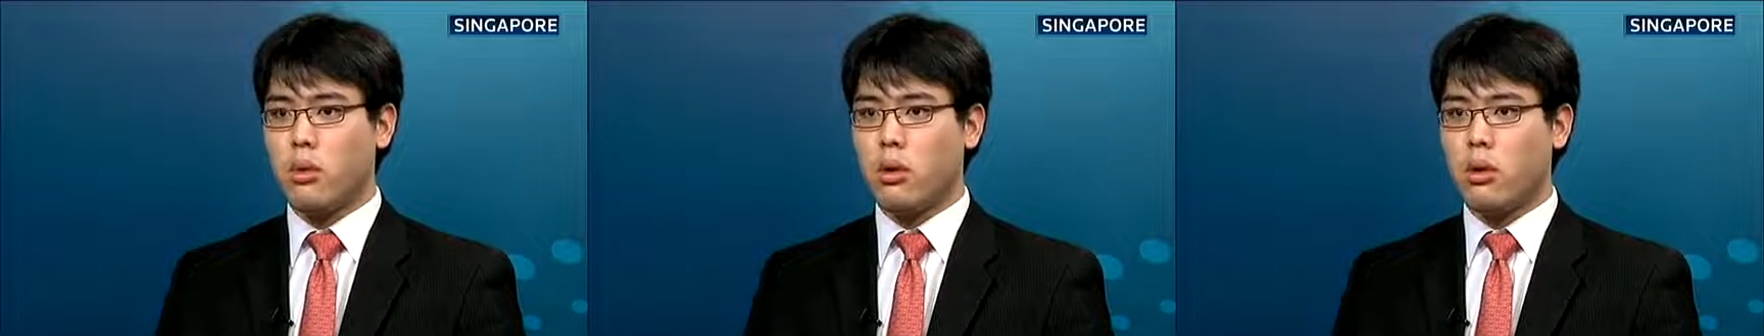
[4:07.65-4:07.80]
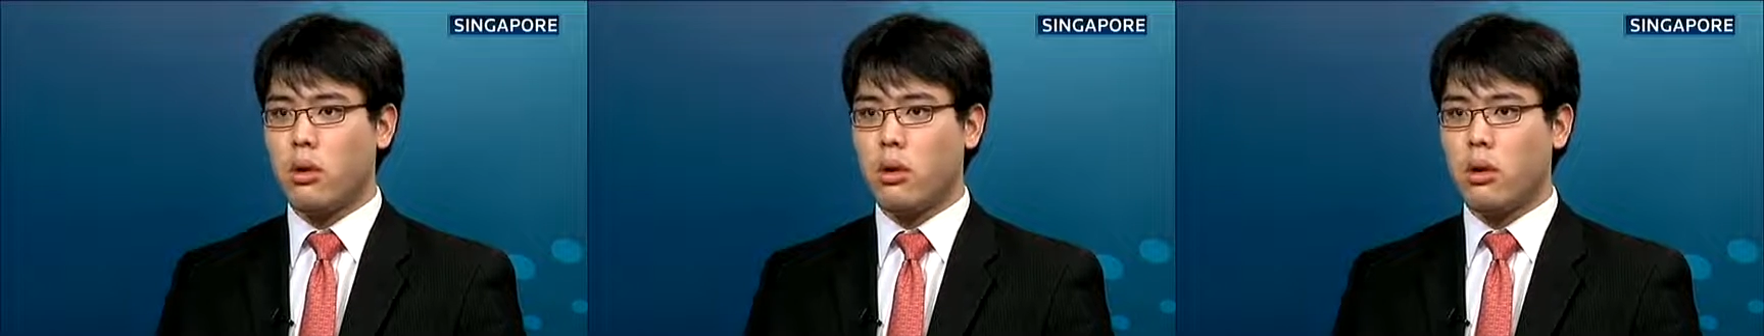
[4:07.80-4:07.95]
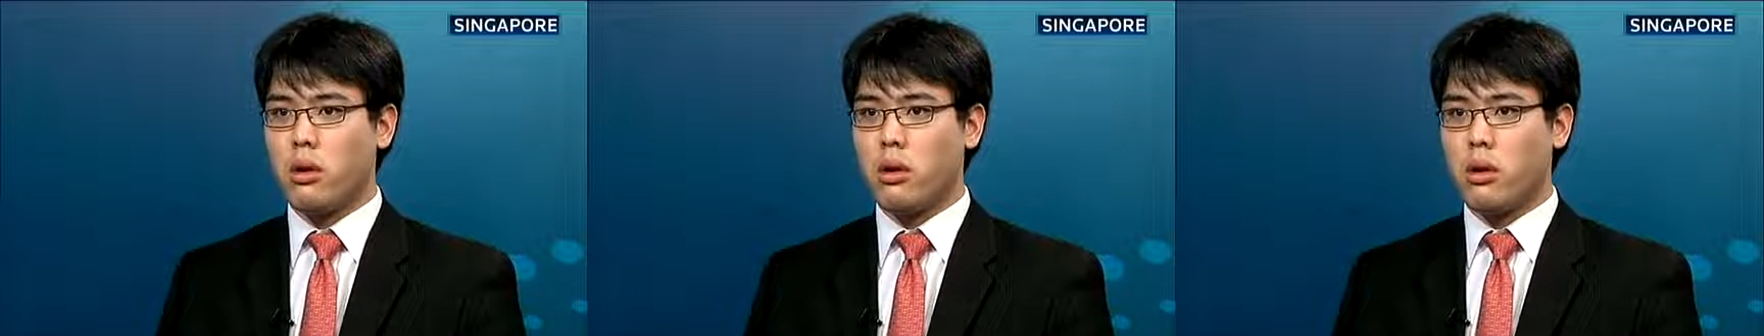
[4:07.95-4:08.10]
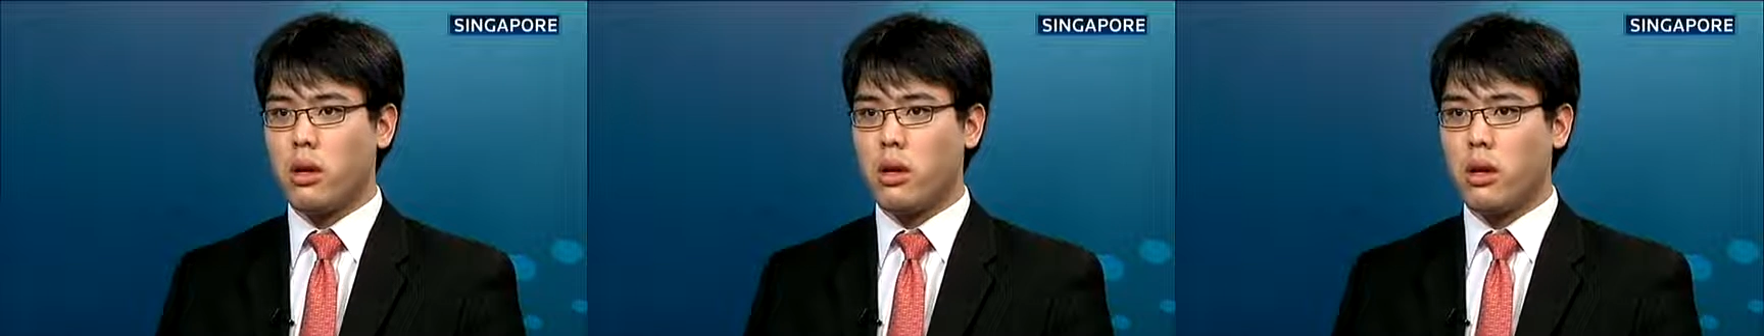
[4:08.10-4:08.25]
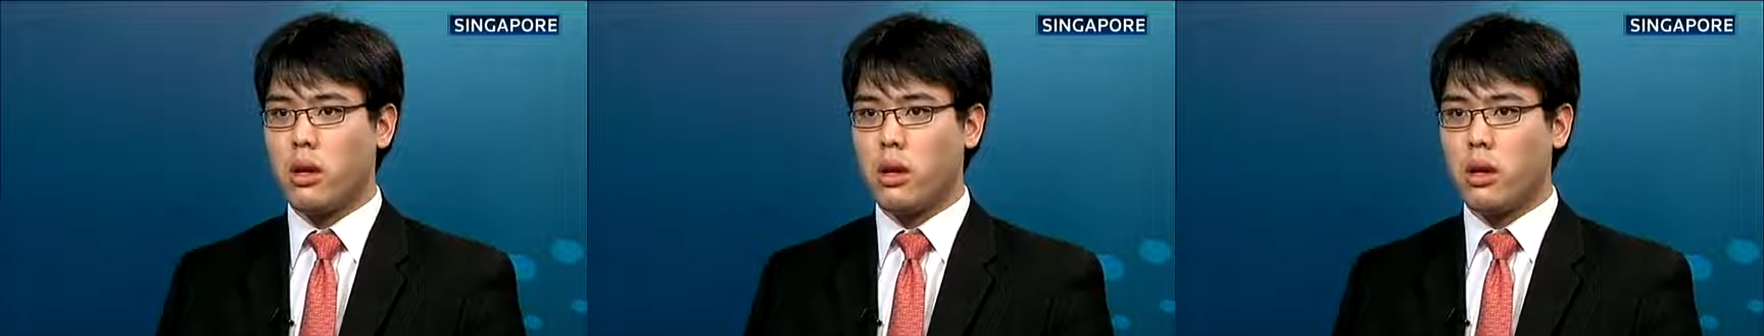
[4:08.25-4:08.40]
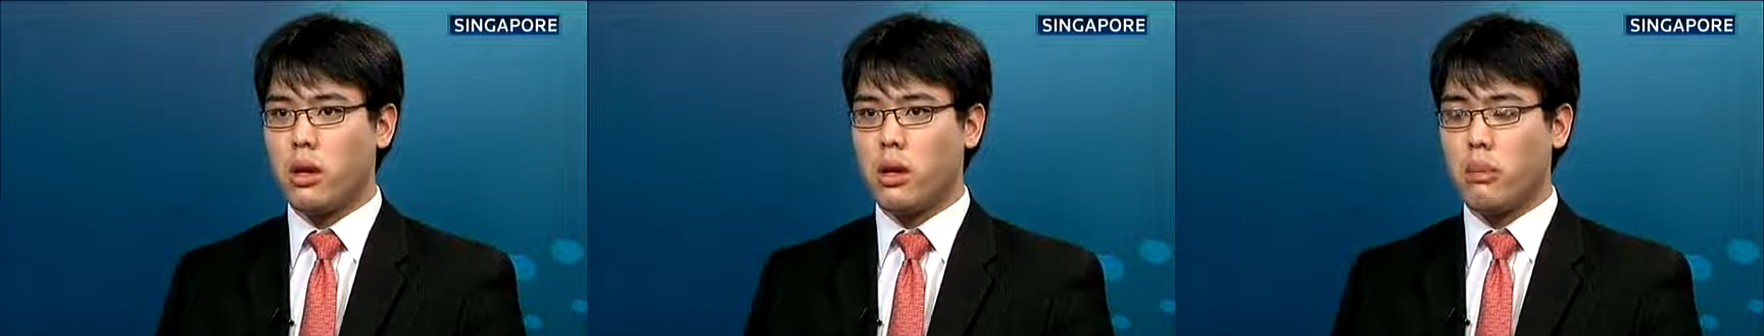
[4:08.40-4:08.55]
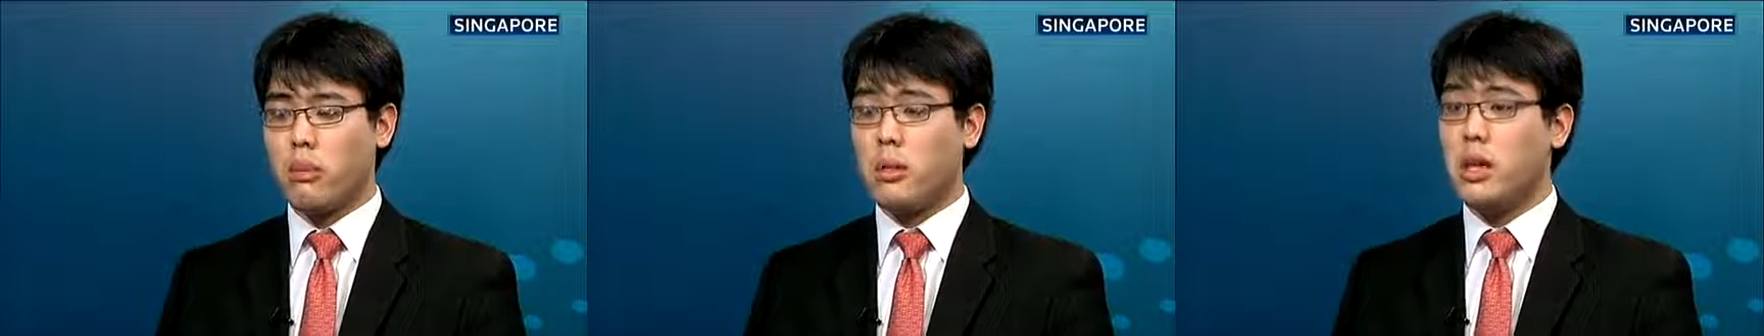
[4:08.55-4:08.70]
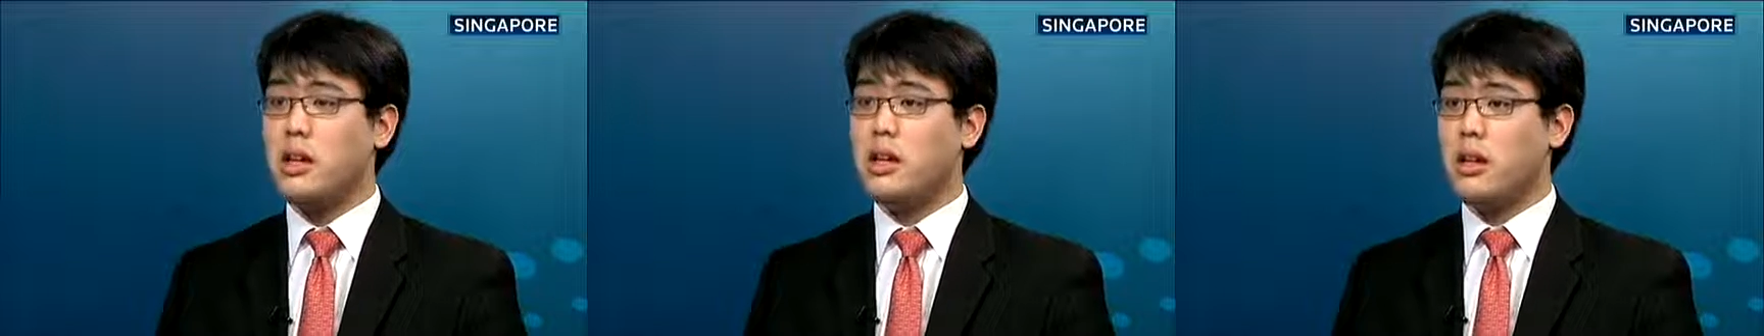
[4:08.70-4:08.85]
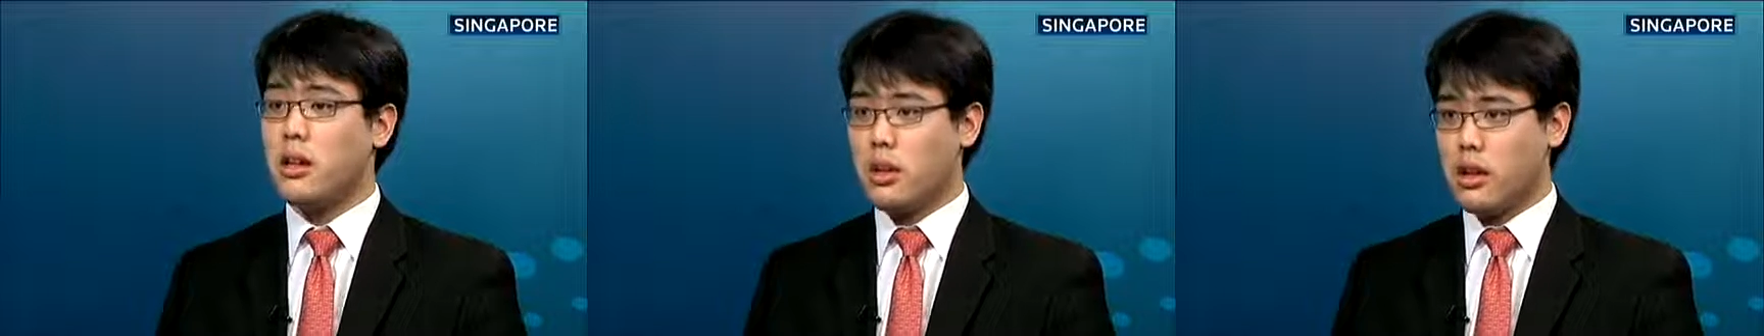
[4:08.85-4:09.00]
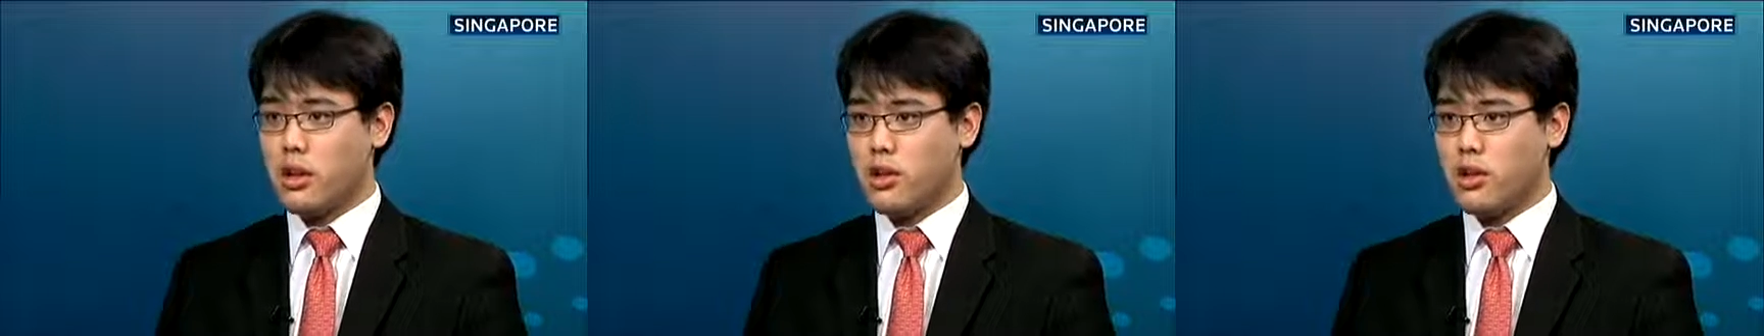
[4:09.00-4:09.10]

more uh, immediate